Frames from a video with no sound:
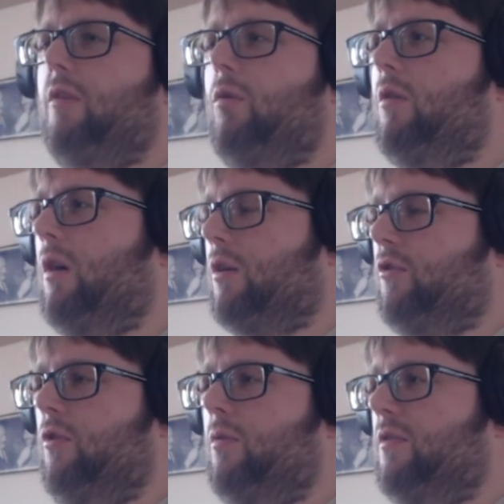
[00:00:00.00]
Warlock
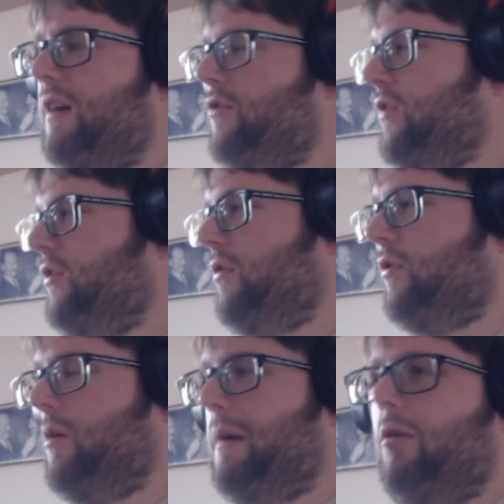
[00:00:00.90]
2 is actually due to
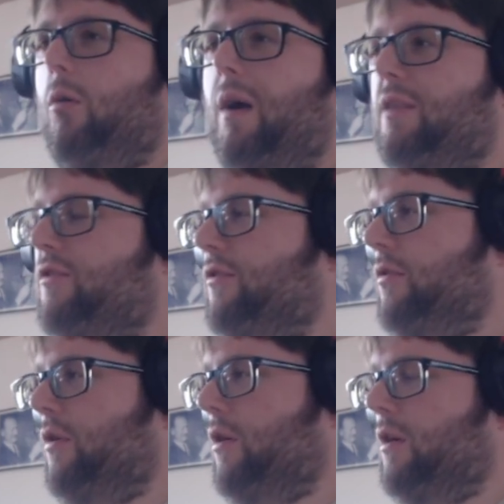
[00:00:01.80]
come out quite
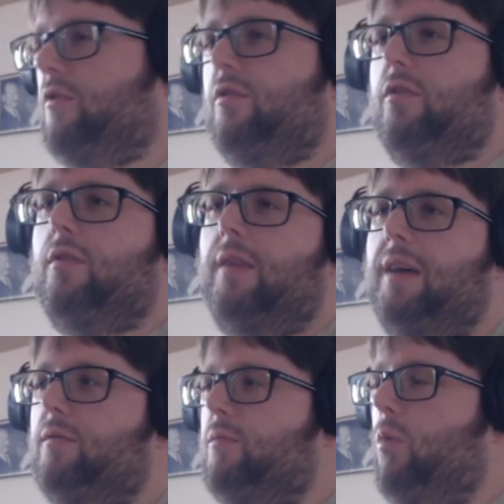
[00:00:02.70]
soon or not.
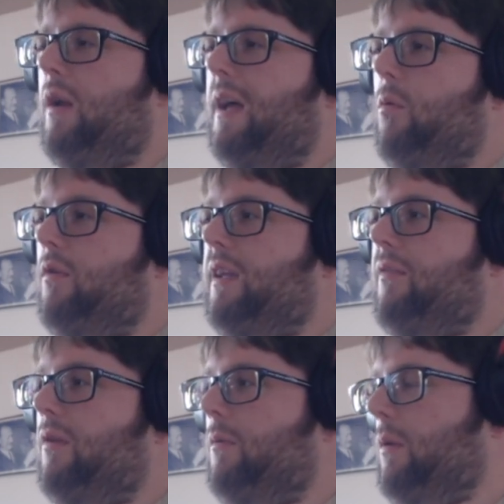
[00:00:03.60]
That's one I would
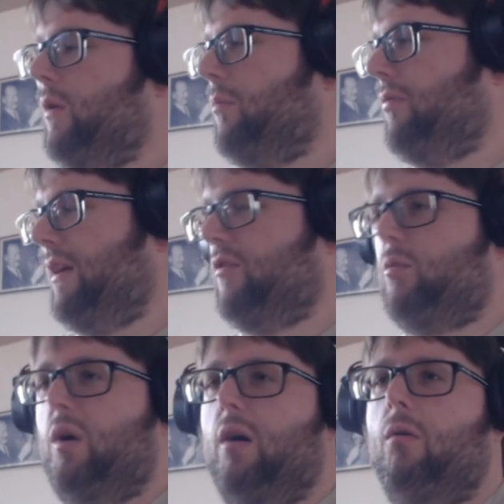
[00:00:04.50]
definitely want to play as
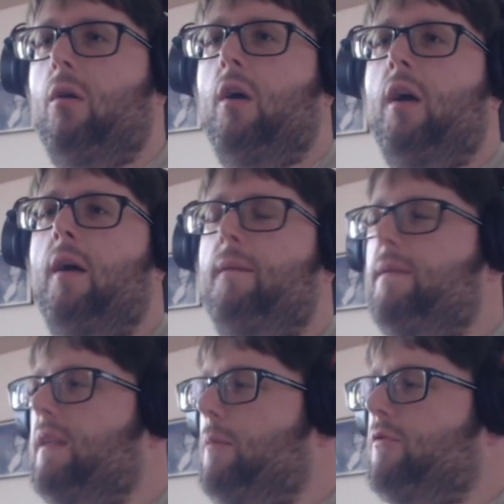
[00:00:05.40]
well.
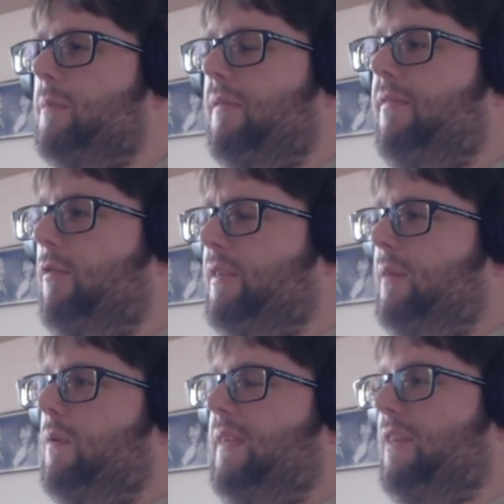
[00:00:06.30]
I'm just going to be
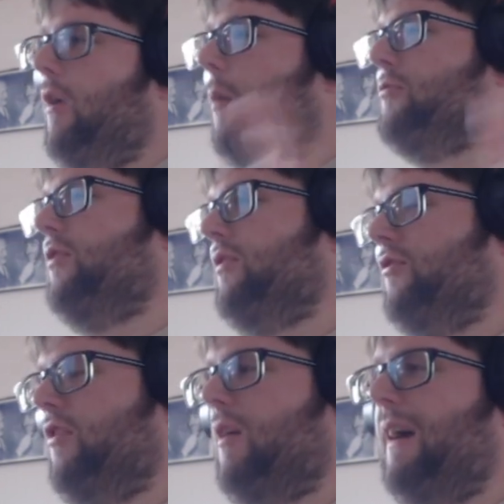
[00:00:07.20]
flooded with these
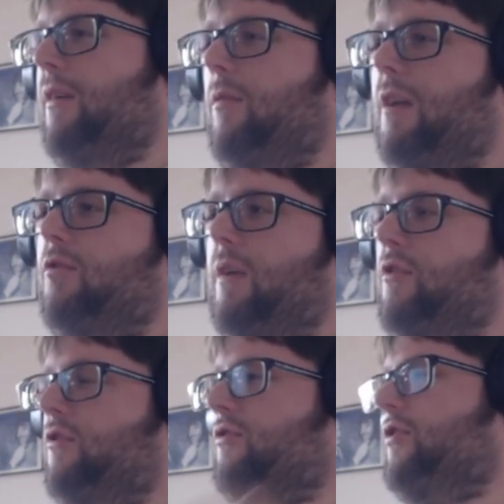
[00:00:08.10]
options. You know, I could literally
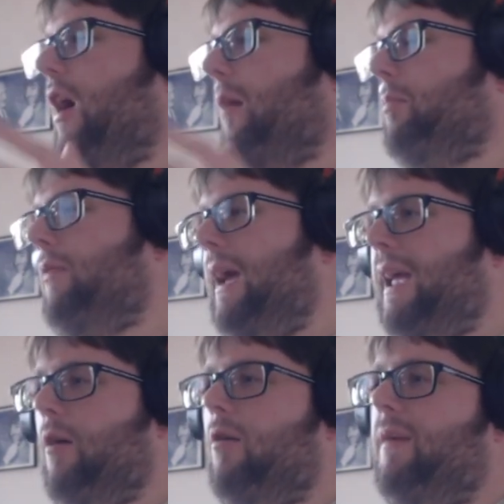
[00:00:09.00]
just start
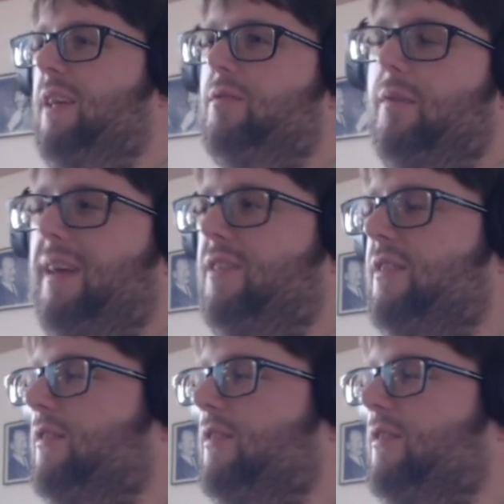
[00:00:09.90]
playing all these releases